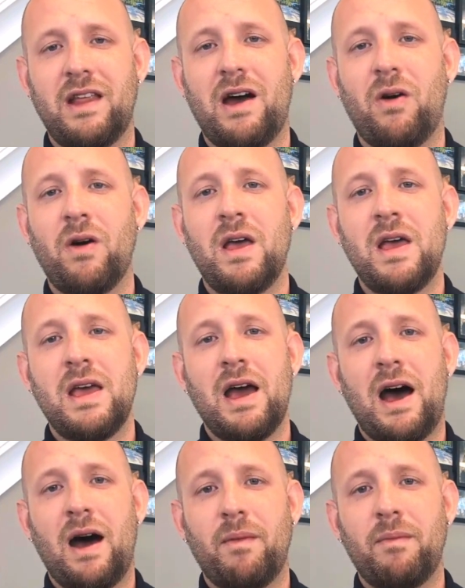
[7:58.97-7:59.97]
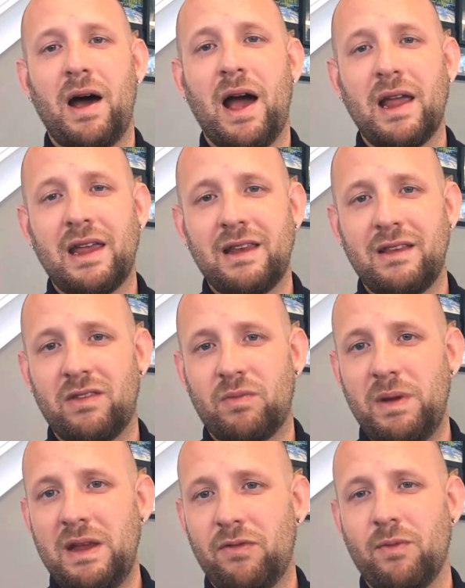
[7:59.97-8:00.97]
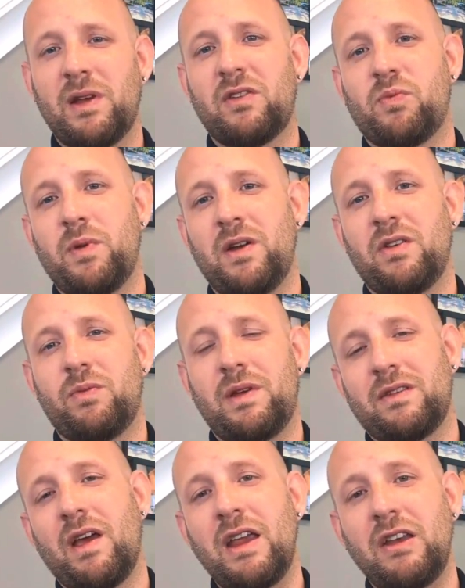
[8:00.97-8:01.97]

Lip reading: Now, I can speak from experience because